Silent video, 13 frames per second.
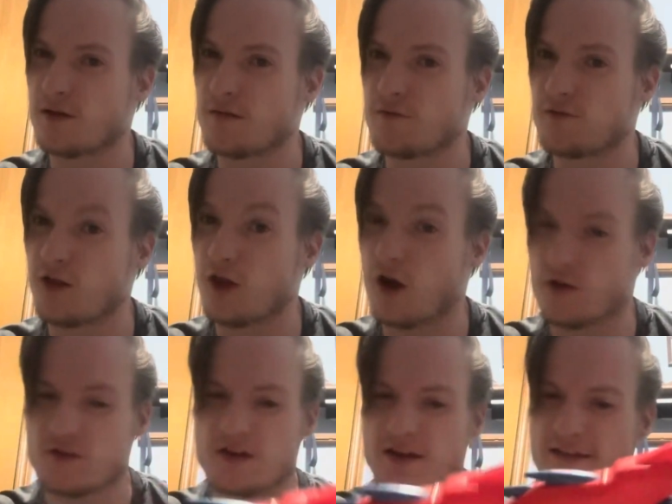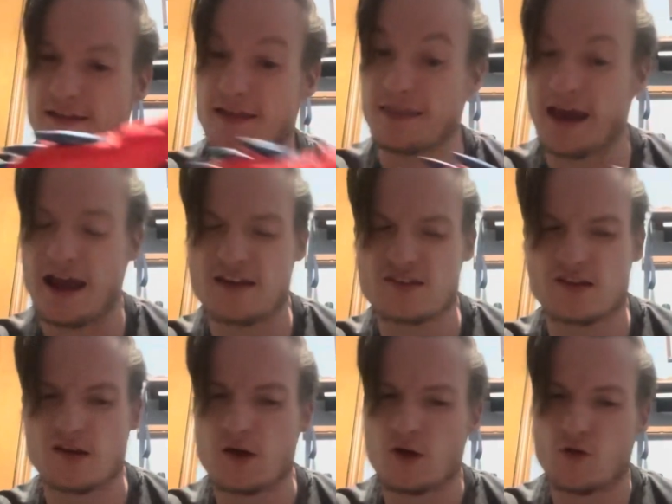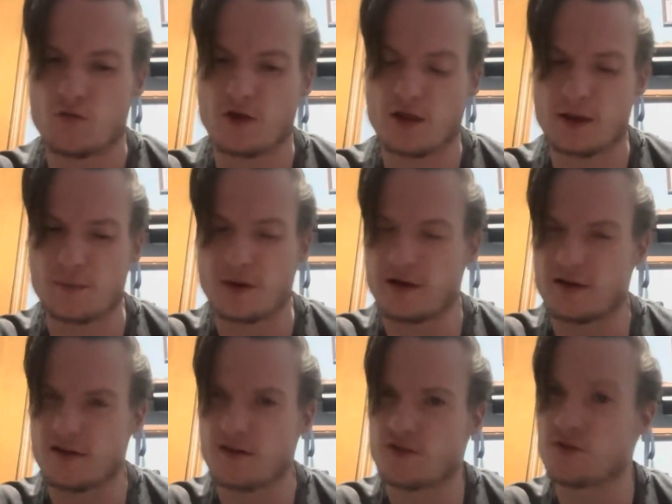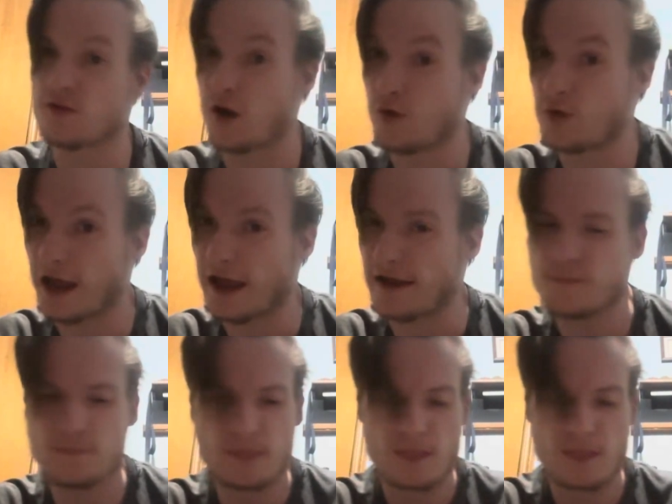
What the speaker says: velocity than that, really, but it's okay.